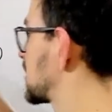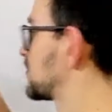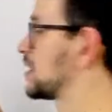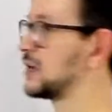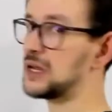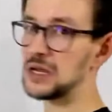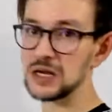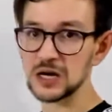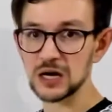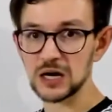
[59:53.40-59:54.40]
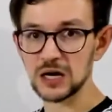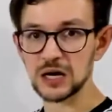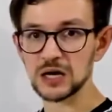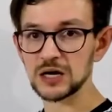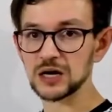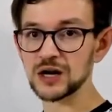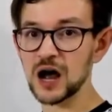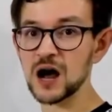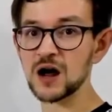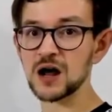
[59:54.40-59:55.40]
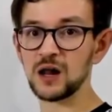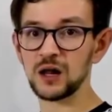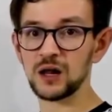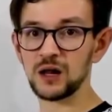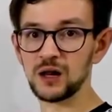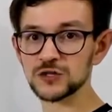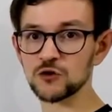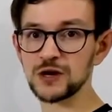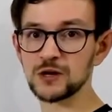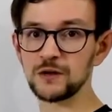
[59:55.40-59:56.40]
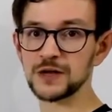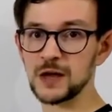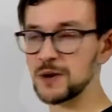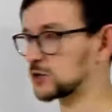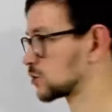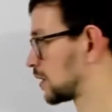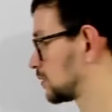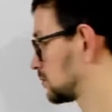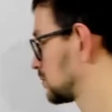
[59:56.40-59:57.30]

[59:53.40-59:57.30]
have are less or equal to k minus 1.